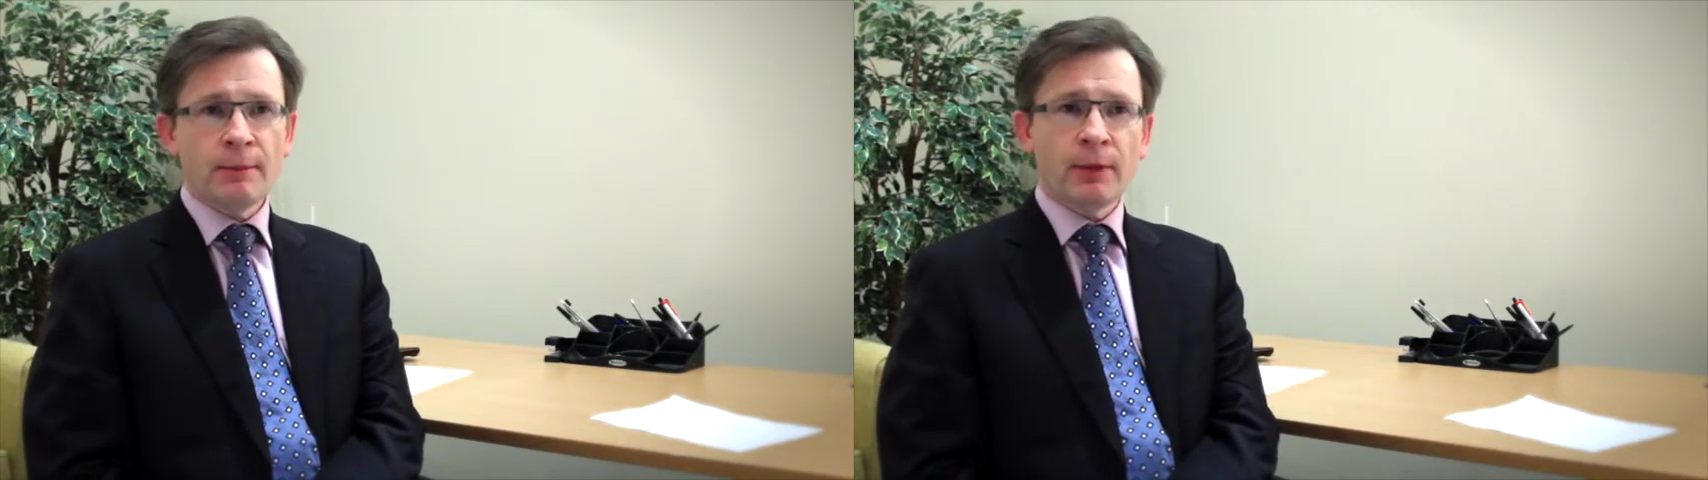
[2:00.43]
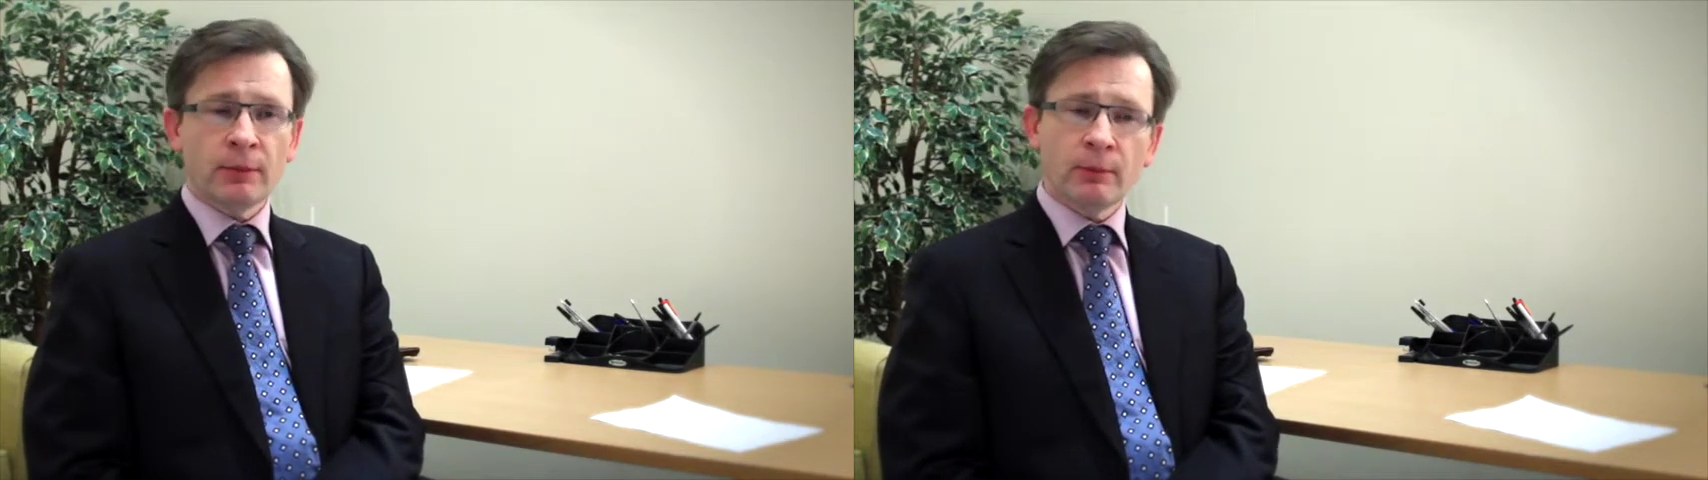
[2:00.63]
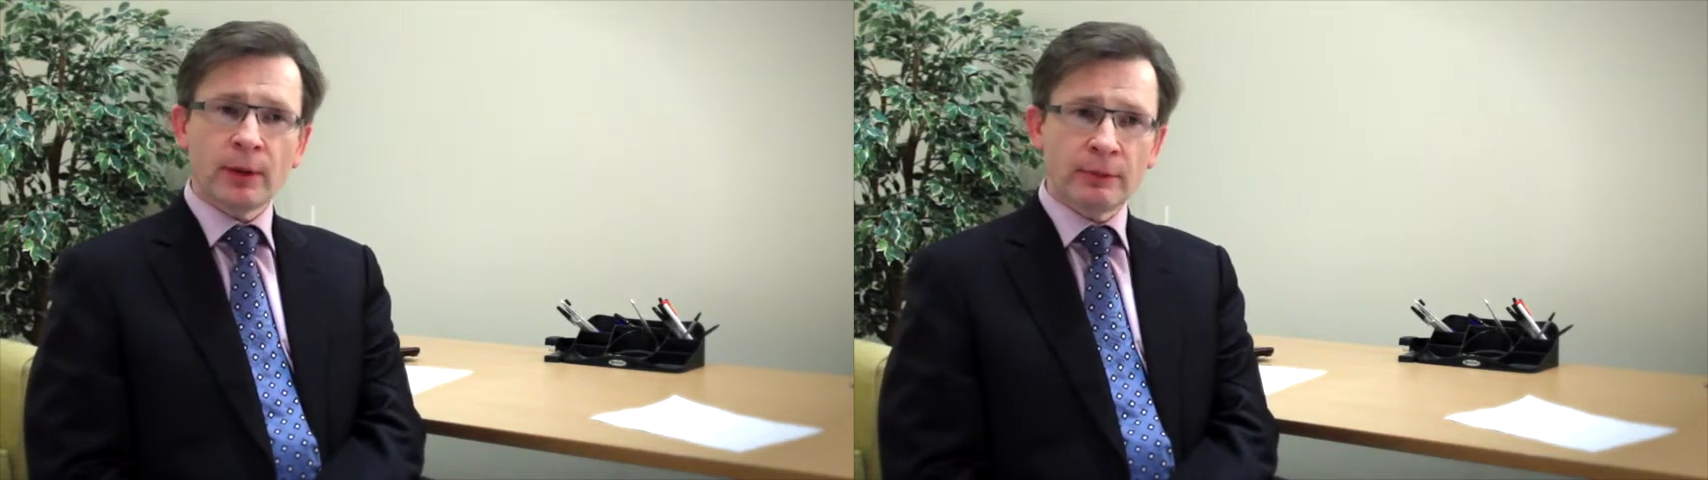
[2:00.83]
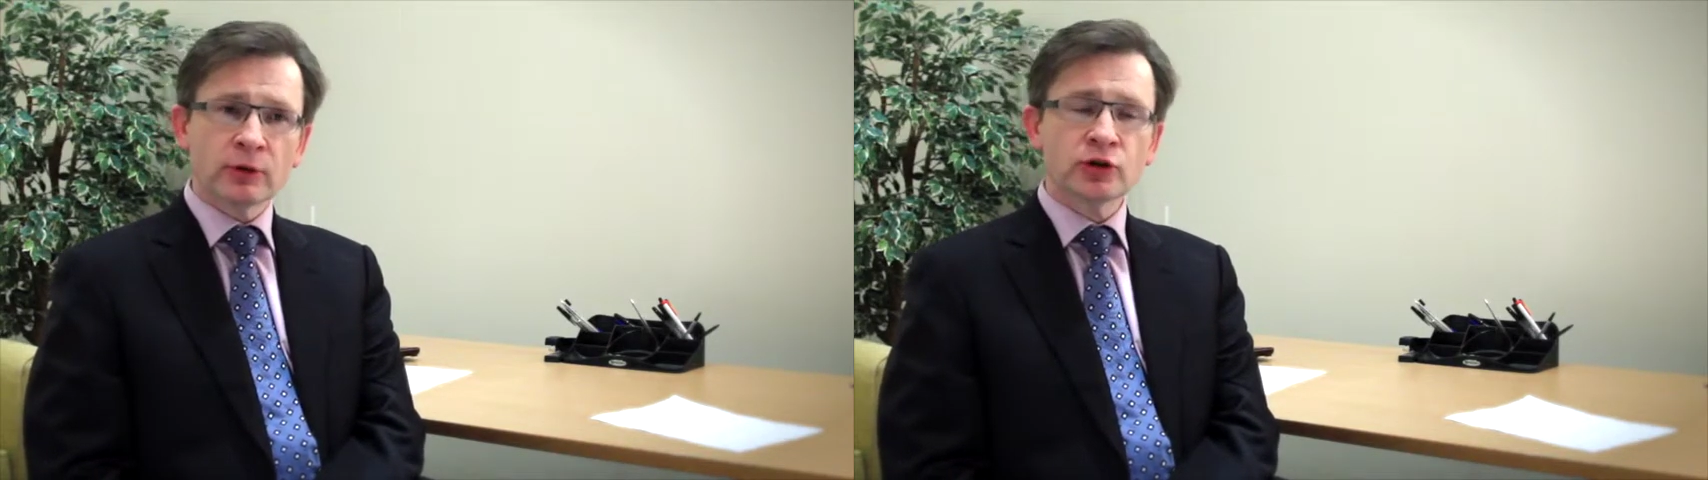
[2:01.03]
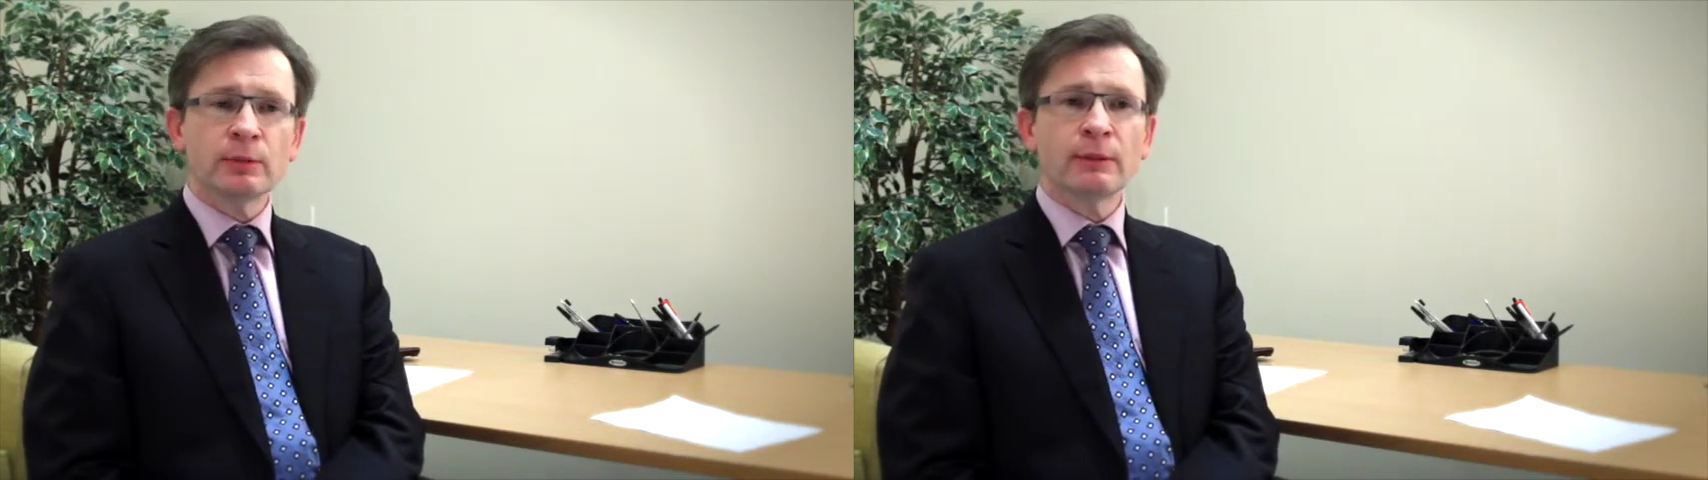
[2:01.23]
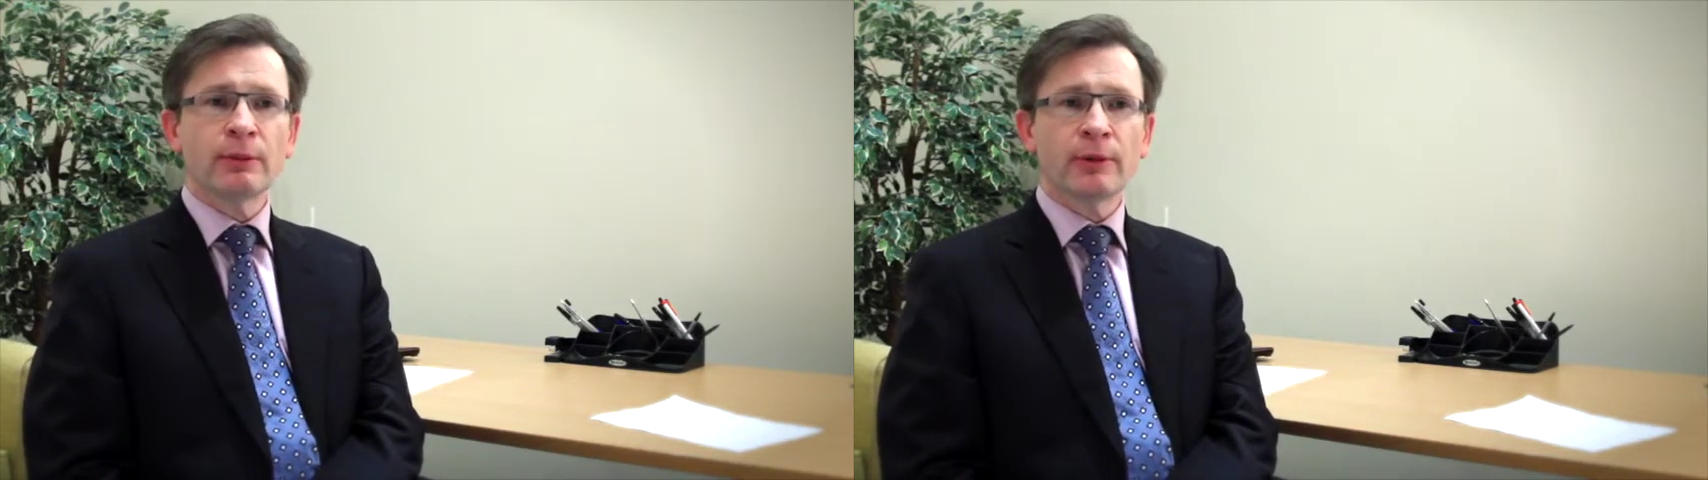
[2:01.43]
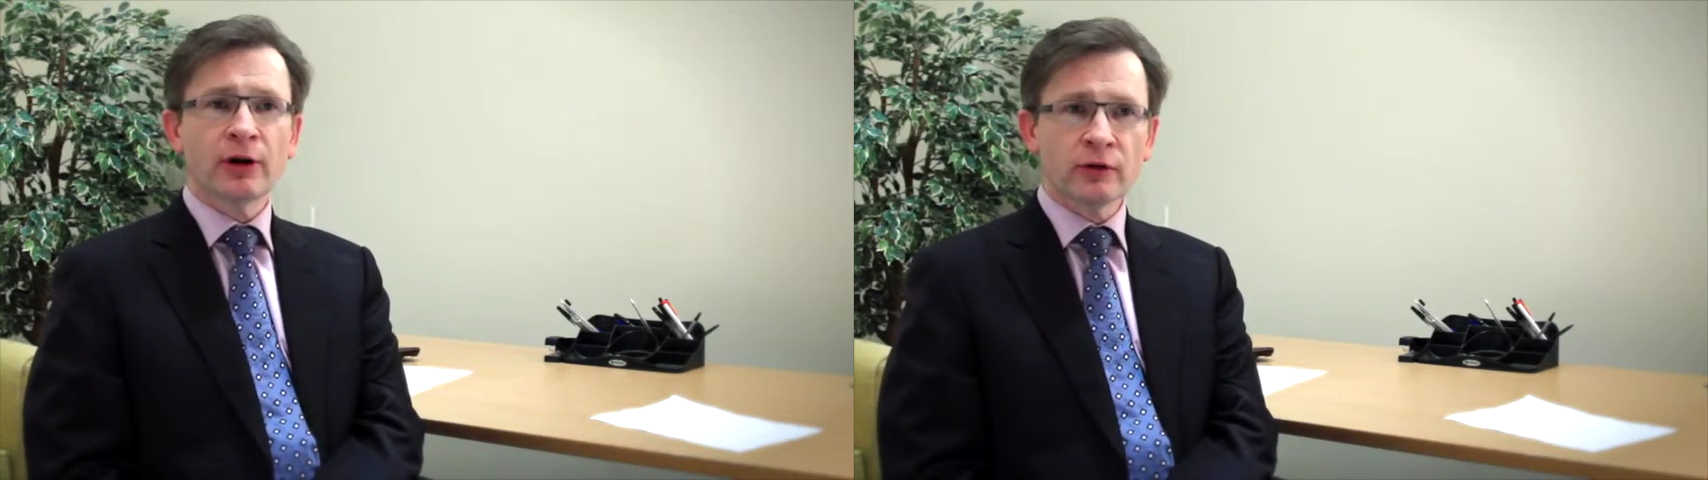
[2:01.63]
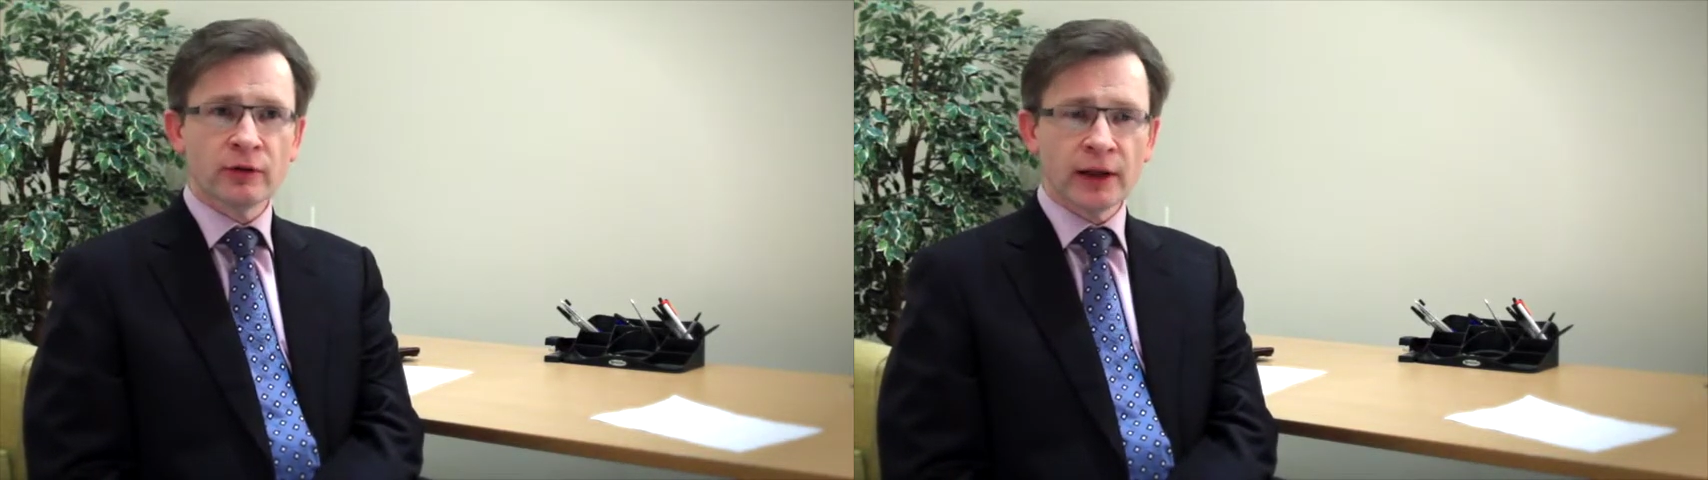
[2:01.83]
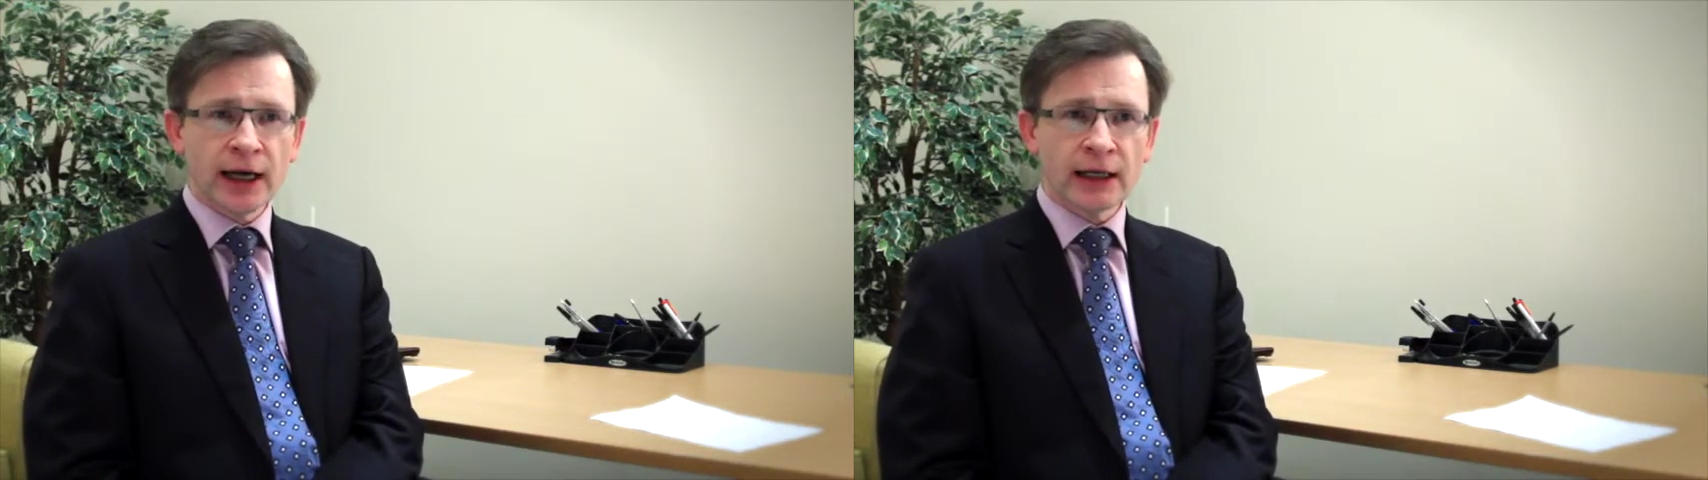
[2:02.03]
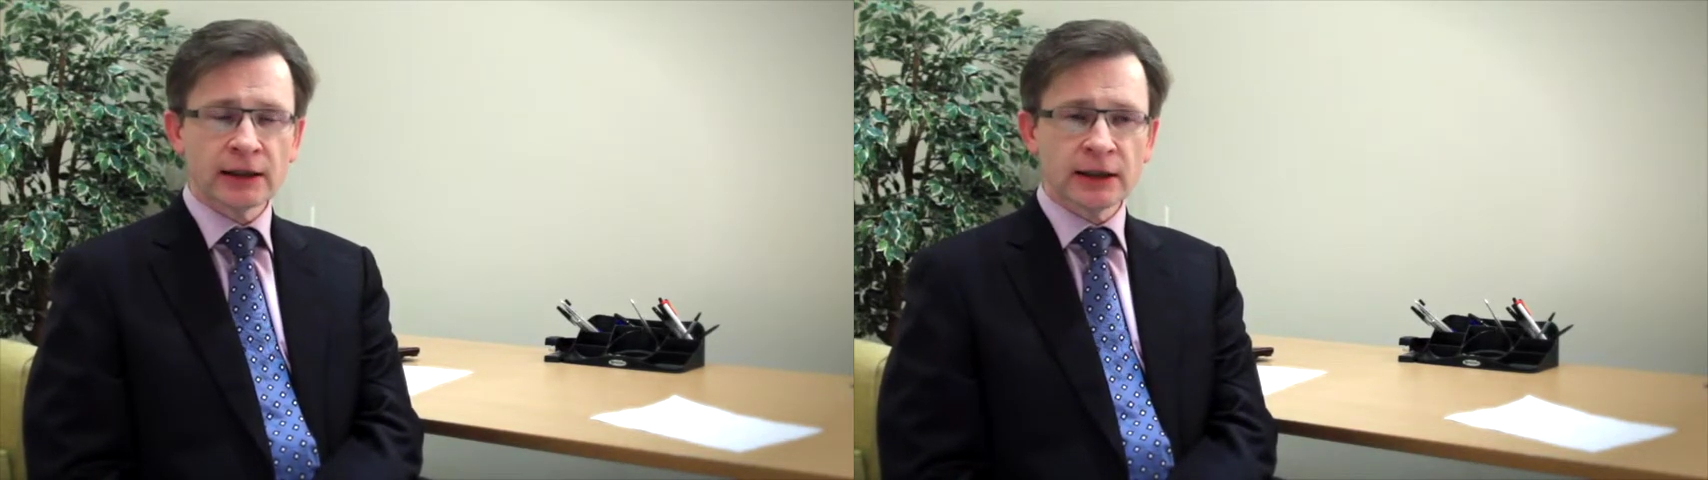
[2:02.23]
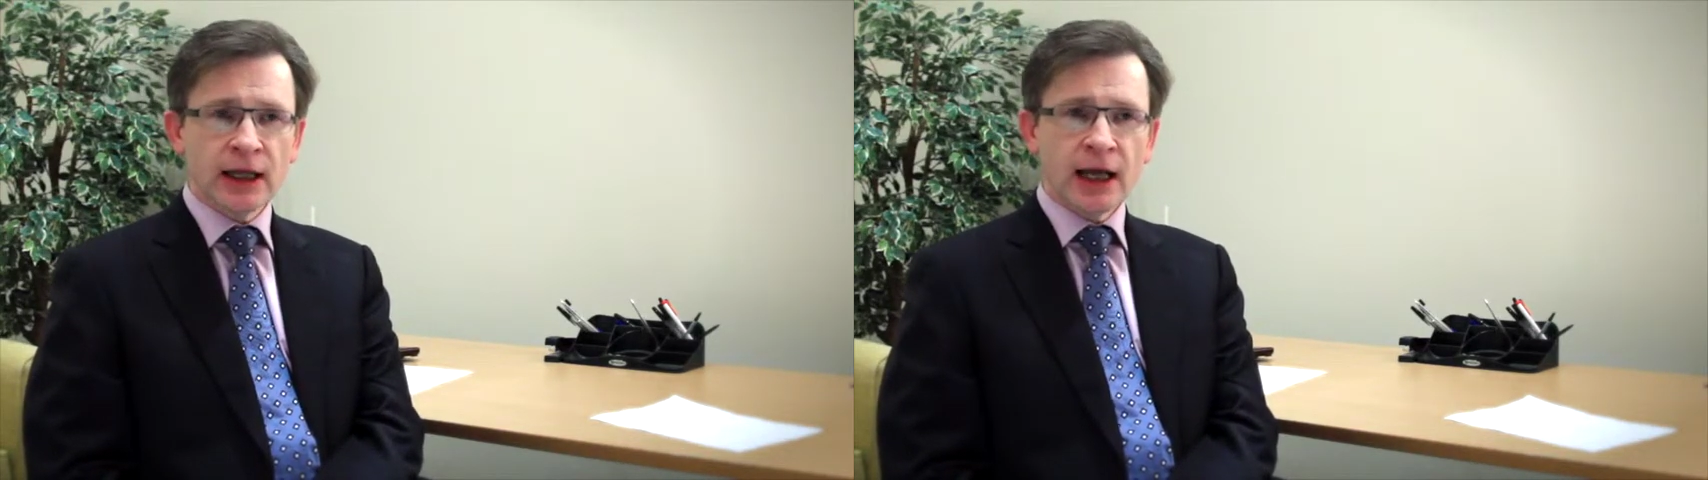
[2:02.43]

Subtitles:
but people should be prepared for that,